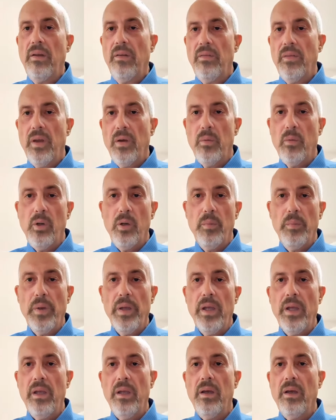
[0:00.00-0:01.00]
They will
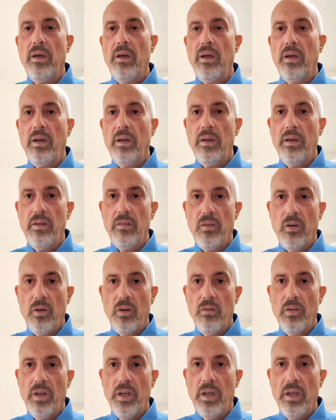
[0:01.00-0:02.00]
be uh,
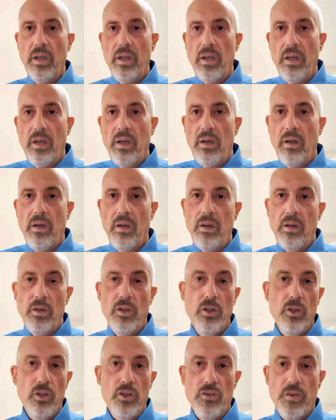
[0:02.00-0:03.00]
involving uh,
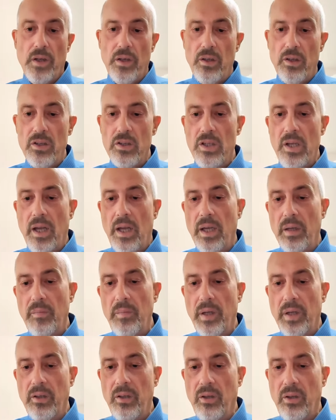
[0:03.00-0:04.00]
huge vendors like
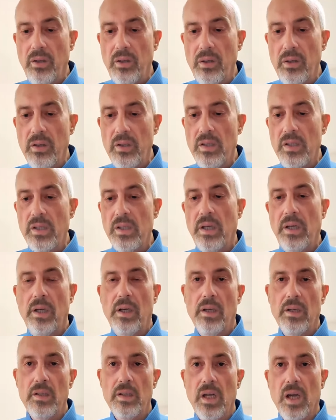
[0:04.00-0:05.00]
McDonald's,
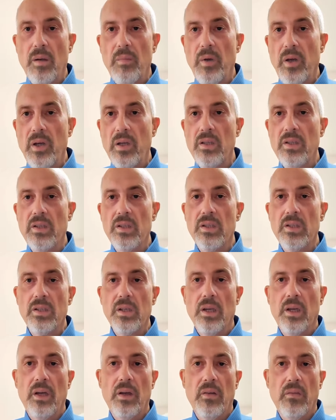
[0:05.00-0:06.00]
uh,
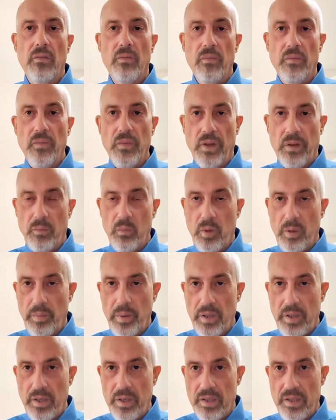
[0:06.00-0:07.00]
Starbucks, uh, that will
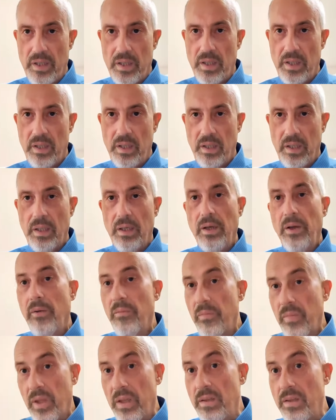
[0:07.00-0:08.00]
be testing
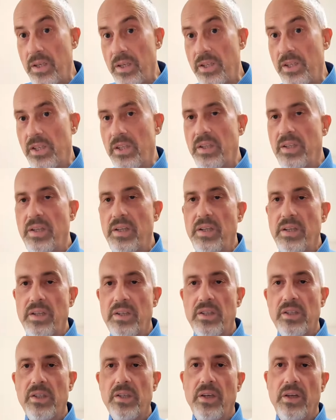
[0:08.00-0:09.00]
in these
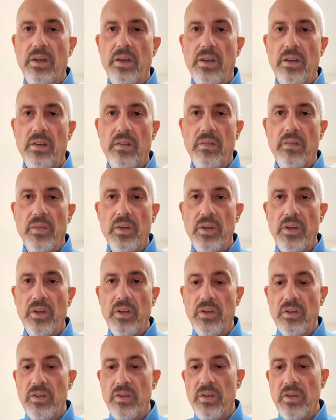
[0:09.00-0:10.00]
cities um,
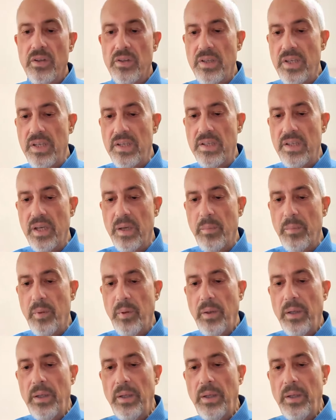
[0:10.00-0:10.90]
the, the DCEP